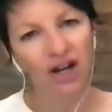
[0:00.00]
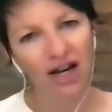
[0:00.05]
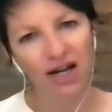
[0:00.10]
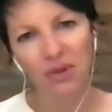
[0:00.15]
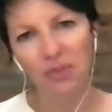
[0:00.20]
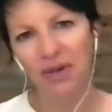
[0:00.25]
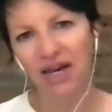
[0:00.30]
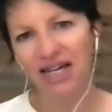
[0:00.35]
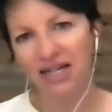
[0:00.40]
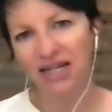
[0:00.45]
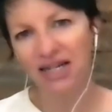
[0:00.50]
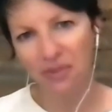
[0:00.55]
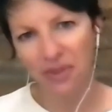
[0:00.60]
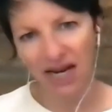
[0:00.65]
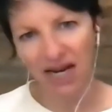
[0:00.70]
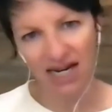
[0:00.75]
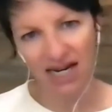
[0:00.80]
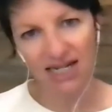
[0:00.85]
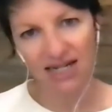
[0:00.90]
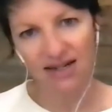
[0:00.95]
unmet
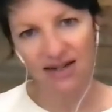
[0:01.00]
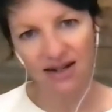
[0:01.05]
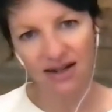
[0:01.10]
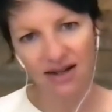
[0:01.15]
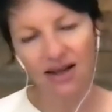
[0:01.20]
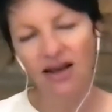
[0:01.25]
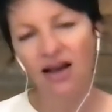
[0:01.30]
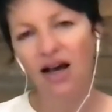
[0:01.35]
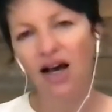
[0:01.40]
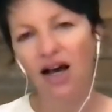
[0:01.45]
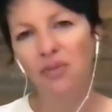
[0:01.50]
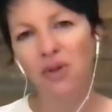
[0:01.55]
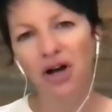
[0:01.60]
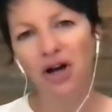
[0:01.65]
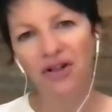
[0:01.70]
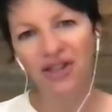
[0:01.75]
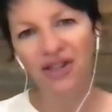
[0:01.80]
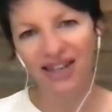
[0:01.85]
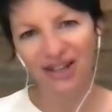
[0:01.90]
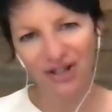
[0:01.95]
demand
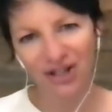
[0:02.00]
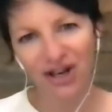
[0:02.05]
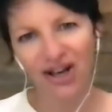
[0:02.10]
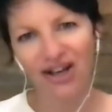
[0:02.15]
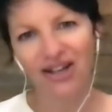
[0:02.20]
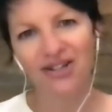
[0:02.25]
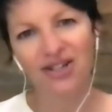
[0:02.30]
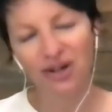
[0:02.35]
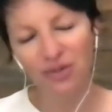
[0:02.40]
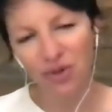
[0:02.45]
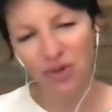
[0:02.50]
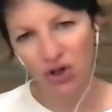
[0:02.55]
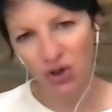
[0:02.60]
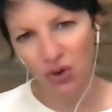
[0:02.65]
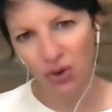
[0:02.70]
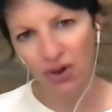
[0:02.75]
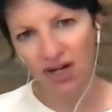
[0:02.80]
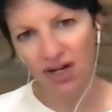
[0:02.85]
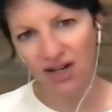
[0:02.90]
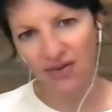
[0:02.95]
among the exhausted
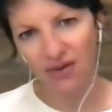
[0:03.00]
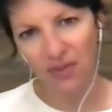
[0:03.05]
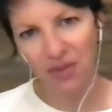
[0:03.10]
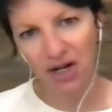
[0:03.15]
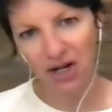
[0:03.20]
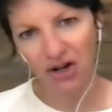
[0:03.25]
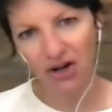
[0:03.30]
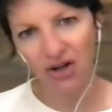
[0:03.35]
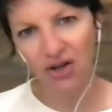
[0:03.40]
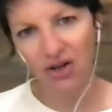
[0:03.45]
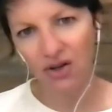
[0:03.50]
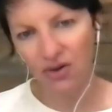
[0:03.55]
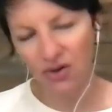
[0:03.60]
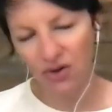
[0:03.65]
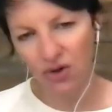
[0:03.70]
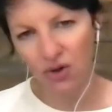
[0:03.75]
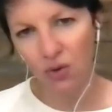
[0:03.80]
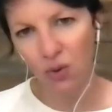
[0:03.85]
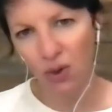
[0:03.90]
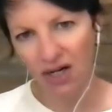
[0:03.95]
majority of Americans
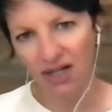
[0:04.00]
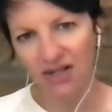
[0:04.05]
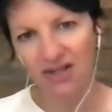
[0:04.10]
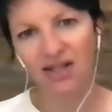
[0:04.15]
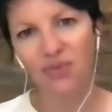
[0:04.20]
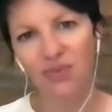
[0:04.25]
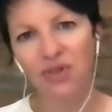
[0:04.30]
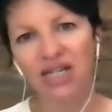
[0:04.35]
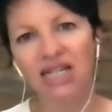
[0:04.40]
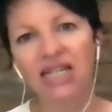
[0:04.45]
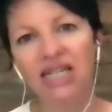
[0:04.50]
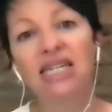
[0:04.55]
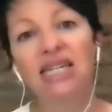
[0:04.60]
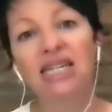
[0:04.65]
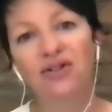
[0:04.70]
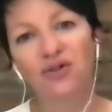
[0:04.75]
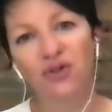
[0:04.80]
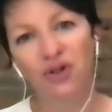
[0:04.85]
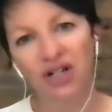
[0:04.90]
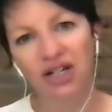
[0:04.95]
who want something
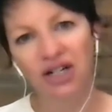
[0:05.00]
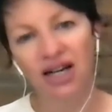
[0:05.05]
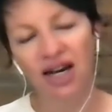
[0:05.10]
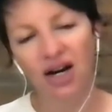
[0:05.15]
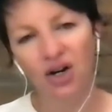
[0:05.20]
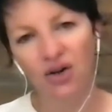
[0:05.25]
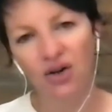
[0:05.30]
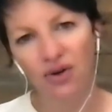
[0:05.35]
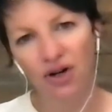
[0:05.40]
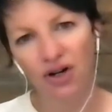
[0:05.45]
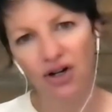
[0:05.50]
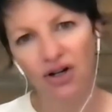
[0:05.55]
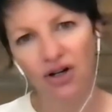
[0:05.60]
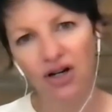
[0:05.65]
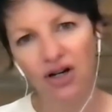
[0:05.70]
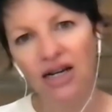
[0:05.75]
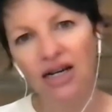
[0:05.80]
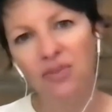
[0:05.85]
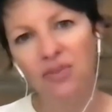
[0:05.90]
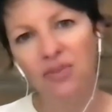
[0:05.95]
different out of our
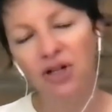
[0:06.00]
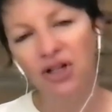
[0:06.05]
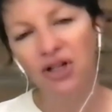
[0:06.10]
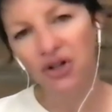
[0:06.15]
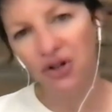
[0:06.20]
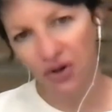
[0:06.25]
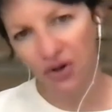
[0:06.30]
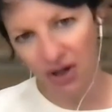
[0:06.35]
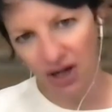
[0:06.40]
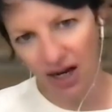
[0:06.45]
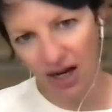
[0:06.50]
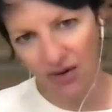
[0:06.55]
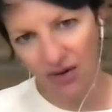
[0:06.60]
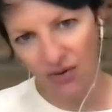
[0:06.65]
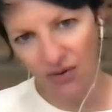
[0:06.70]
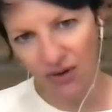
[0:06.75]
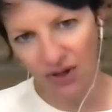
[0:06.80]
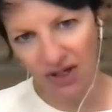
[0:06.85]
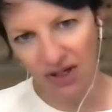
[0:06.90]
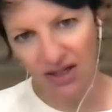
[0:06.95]
political
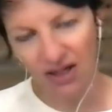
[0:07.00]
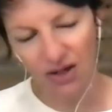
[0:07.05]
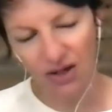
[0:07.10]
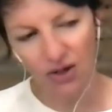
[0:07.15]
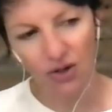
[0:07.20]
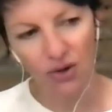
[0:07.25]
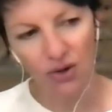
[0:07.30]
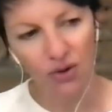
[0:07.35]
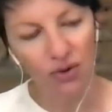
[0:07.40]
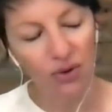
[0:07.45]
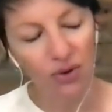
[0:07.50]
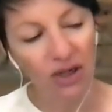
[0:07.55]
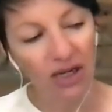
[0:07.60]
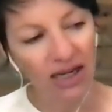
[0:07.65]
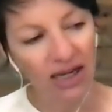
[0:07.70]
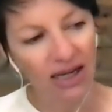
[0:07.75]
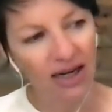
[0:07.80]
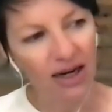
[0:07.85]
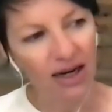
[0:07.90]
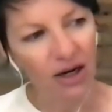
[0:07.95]
conflict and who
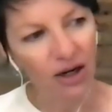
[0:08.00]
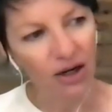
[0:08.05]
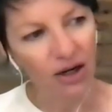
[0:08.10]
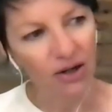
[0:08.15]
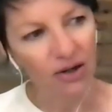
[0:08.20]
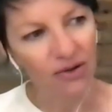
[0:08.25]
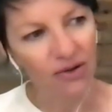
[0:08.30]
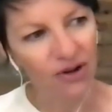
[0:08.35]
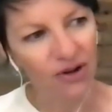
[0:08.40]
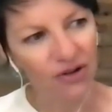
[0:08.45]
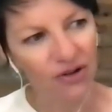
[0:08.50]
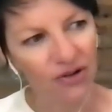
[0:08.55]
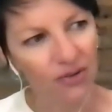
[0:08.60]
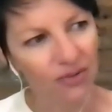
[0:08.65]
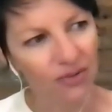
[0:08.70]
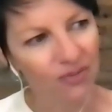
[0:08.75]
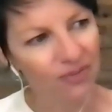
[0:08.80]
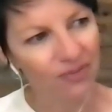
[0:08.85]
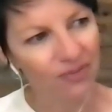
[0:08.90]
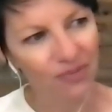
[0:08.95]
are just
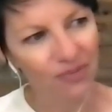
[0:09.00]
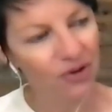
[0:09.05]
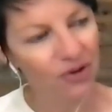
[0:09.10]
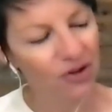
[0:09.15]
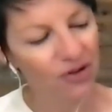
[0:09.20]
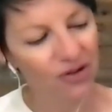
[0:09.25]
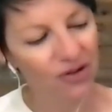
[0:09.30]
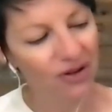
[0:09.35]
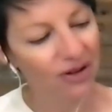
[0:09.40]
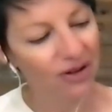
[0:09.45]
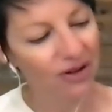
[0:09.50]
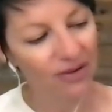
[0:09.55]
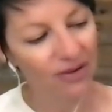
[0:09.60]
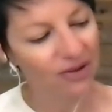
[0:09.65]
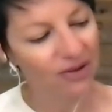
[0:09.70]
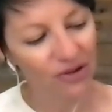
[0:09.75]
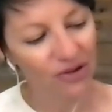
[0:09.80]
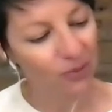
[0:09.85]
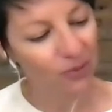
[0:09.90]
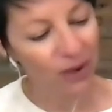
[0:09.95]
just
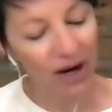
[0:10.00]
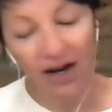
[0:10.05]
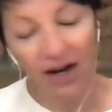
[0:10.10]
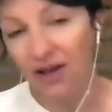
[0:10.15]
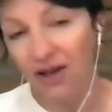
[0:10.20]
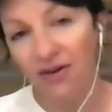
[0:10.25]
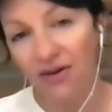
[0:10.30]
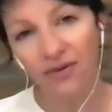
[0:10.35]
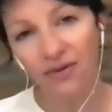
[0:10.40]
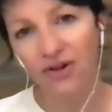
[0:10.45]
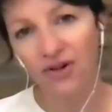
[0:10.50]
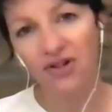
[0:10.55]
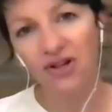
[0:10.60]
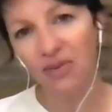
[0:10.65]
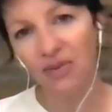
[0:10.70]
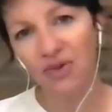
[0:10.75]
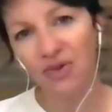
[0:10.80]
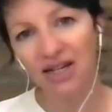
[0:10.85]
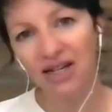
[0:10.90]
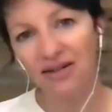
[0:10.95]
just ready for
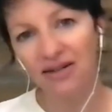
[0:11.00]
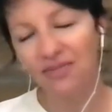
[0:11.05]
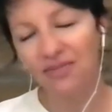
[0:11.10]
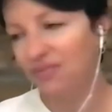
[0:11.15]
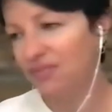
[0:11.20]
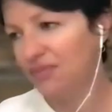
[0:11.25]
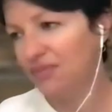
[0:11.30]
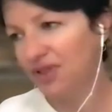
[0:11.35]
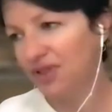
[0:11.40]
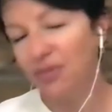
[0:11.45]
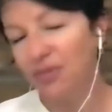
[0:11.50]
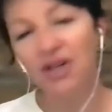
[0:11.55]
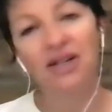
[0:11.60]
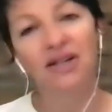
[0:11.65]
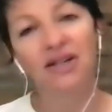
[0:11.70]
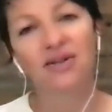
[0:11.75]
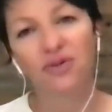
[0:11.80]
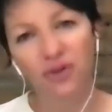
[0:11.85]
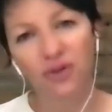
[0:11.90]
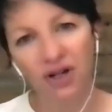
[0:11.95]
something something
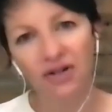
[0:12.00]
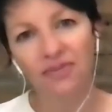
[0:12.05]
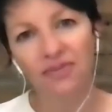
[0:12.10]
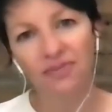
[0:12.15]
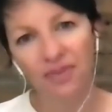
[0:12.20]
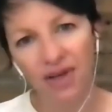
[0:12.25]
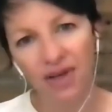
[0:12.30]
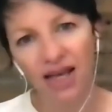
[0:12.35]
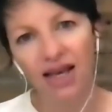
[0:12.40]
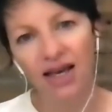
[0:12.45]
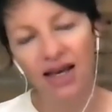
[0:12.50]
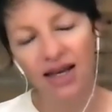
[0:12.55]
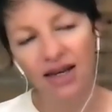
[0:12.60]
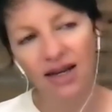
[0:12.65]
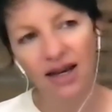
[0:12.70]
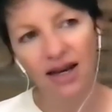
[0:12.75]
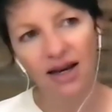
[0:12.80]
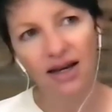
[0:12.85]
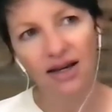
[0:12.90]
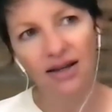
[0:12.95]
different and
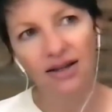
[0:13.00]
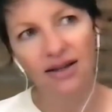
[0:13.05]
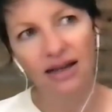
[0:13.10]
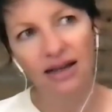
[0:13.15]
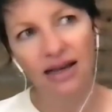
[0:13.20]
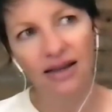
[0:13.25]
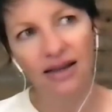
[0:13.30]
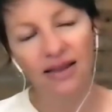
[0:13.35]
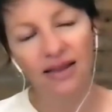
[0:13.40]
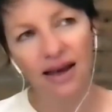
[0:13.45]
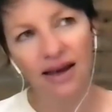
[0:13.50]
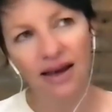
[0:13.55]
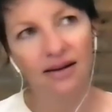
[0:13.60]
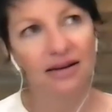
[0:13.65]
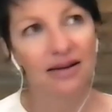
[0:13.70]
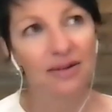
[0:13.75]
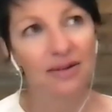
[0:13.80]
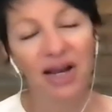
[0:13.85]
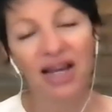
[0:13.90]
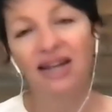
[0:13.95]
uh, and that
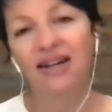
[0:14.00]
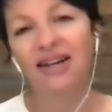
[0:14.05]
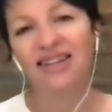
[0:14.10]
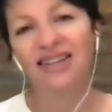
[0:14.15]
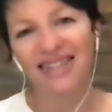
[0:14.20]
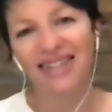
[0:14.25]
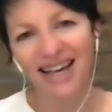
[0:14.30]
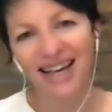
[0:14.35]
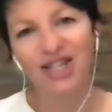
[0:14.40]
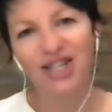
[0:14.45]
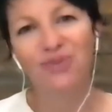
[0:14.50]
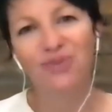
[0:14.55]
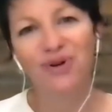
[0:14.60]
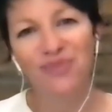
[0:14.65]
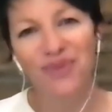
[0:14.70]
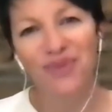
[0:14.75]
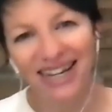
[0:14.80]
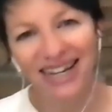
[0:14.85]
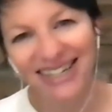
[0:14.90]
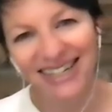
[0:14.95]
demand has yet to be
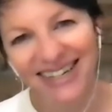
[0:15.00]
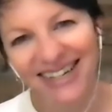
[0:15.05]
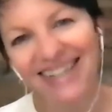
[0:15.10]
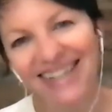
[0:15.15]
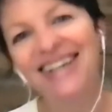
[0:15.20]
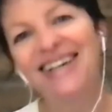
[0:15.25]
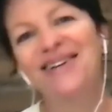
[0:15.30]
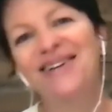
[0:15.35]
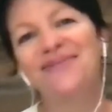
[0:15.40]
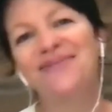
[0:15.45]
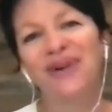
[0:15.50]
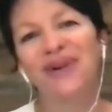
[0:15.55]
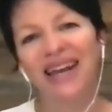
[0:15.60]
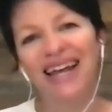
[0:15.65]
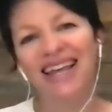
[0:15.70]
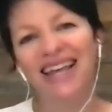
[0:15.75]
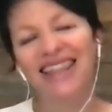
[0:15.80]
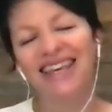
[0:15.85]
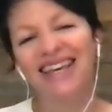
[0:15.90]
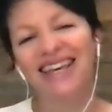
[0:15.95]
met but
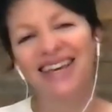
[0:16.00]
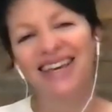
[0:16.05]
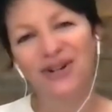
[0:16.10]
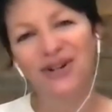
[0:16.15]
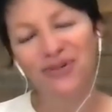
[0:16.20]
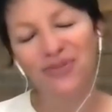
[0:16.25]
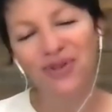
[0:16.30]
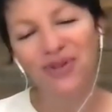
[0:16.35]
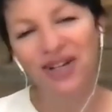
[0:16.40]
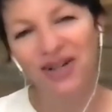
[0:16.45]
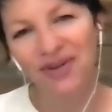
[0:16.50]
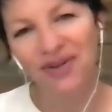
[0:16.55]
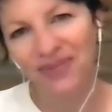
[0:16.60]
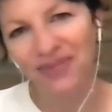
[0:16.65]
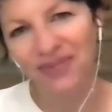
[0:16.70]
i think it could be